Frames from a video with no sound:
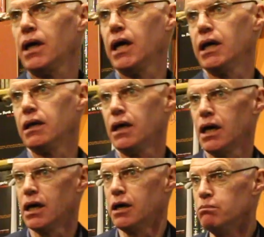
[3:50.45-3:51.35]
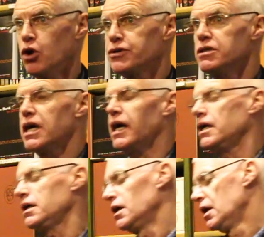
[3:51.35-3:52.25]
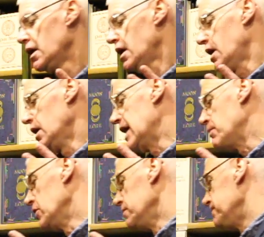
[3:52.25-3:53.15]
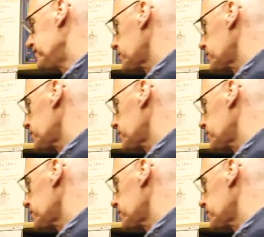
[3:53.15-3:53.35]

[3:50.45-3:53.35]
in uh, modern day Lebanon.